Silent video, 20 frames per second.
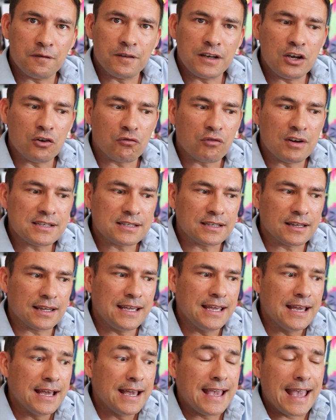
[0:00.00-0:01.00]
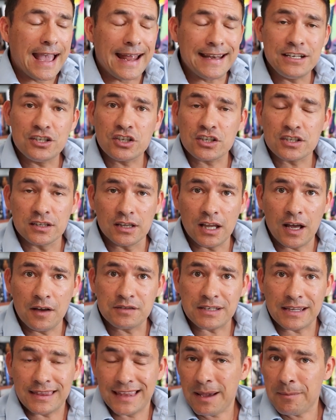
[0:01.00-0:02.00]
a video recently and he just
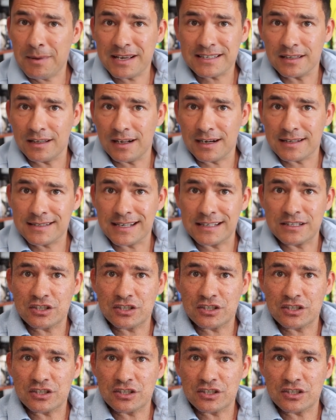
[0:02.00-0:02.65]
loves it. And that makes a lot of